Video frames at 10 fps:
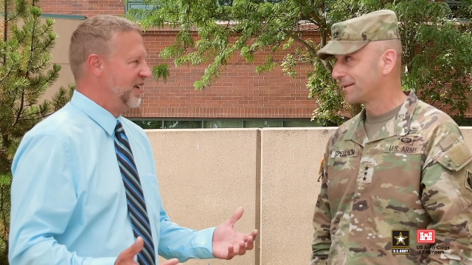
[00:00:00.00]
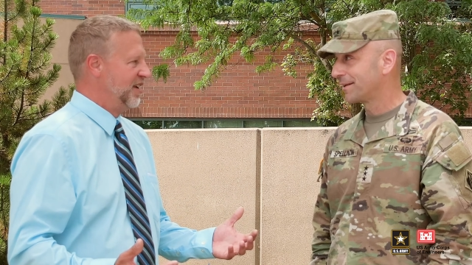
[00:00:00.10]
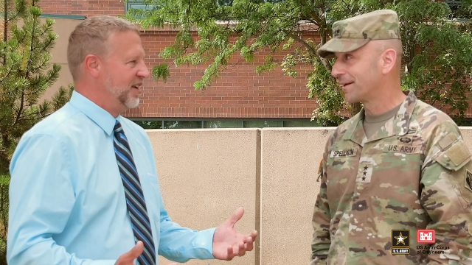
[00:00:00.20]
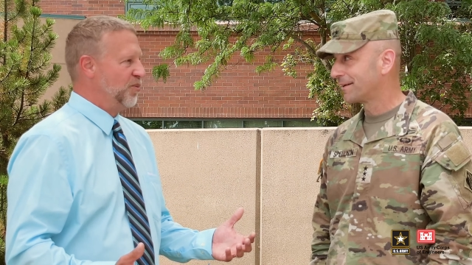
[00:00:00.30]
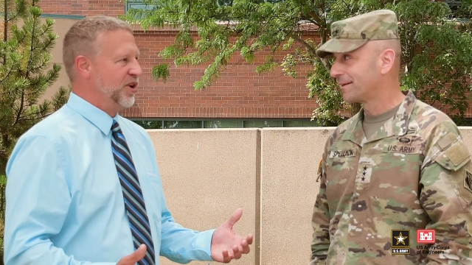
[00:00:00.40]

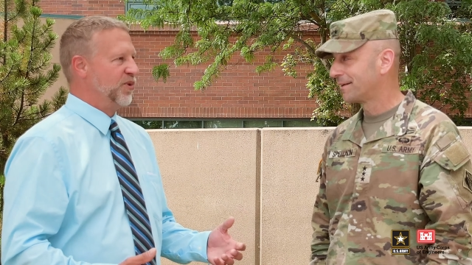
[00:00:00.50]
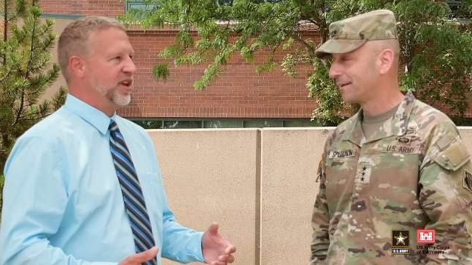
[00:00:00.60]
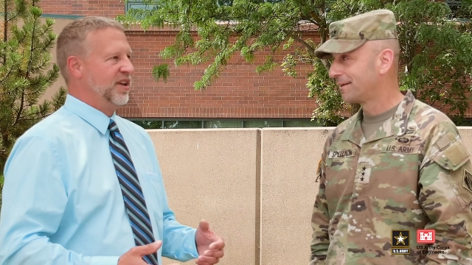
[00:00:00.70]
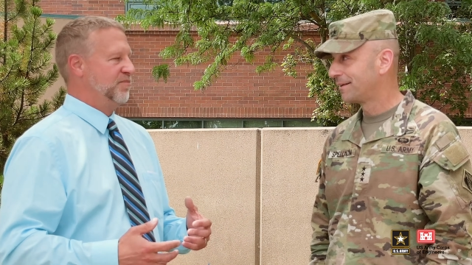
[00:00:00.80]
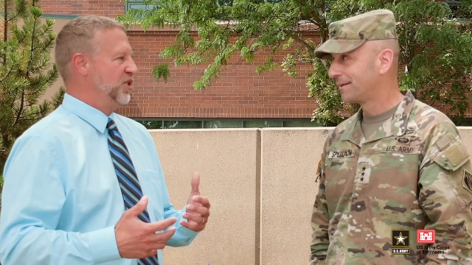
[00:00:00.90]
Speaker 1: yeah. when
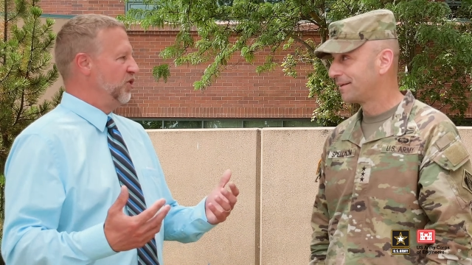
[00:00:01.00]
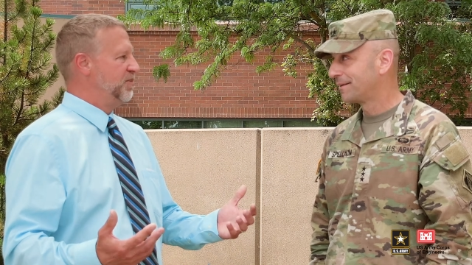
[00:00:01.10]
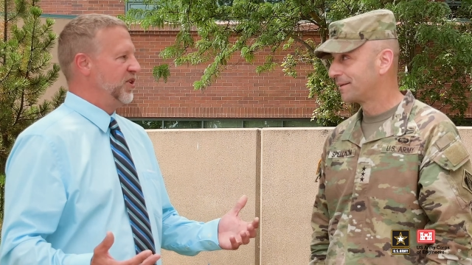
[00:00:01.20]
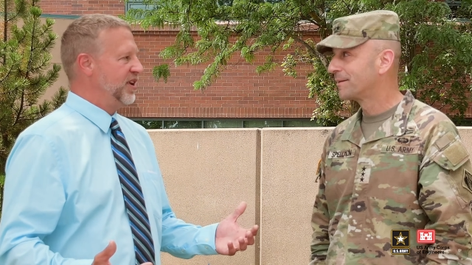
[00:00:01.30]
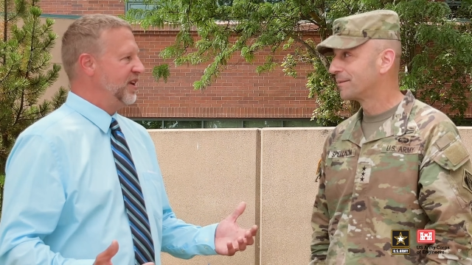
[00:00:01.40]
we build a
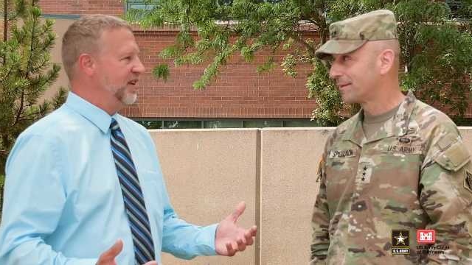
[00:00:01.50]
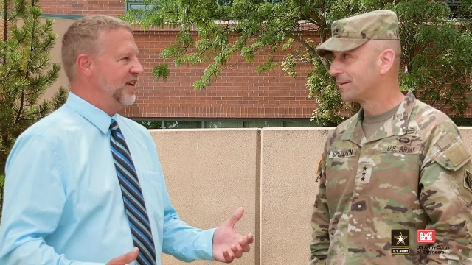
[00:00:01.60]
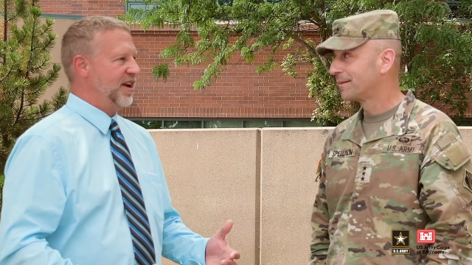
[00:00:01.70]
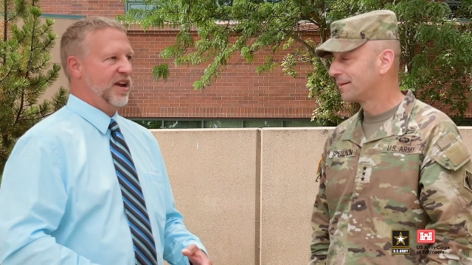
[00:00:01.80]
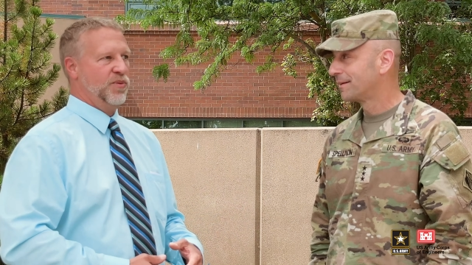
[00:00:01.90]
building
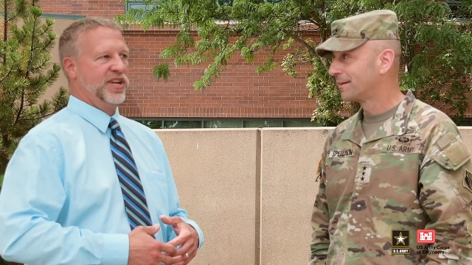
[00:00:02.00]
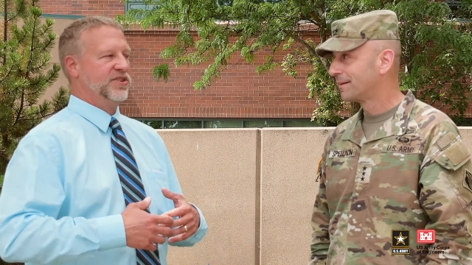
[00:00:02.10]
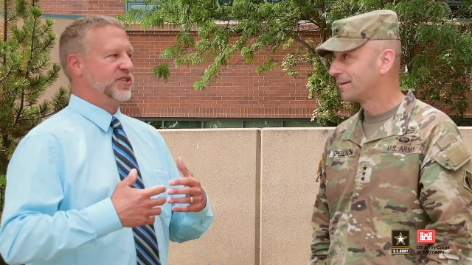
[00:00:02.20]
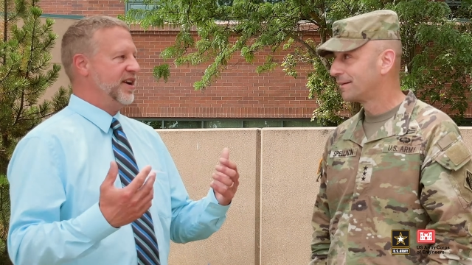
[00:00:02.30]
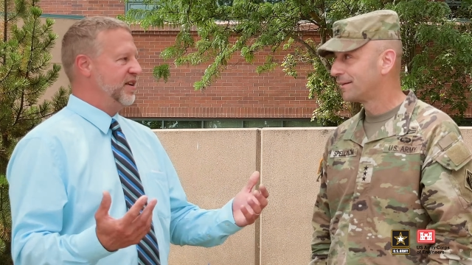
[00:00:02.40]
and we
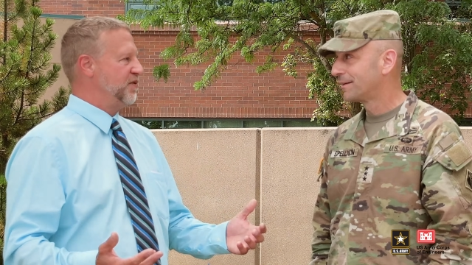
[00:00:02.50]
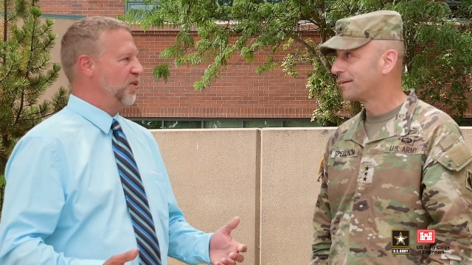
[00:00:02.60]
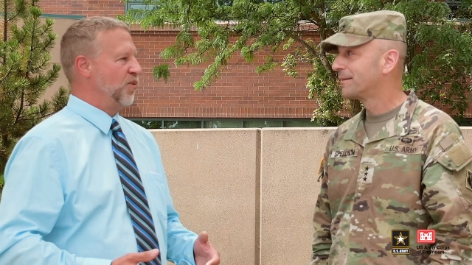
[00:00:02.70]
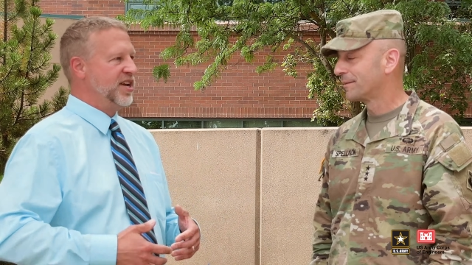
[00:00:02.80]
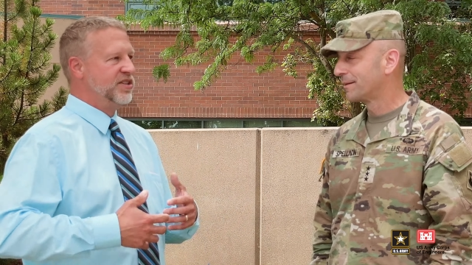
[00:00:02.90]
design it
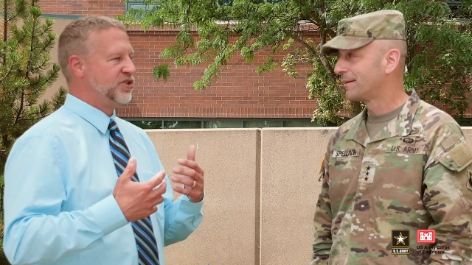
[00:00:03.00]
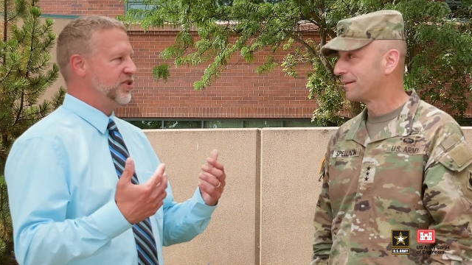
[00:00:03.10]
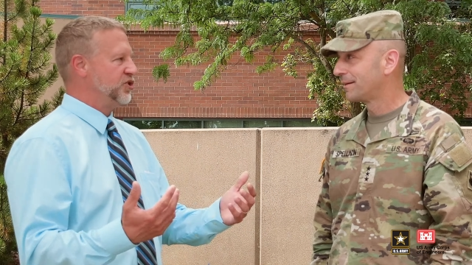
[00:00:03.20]
for winds and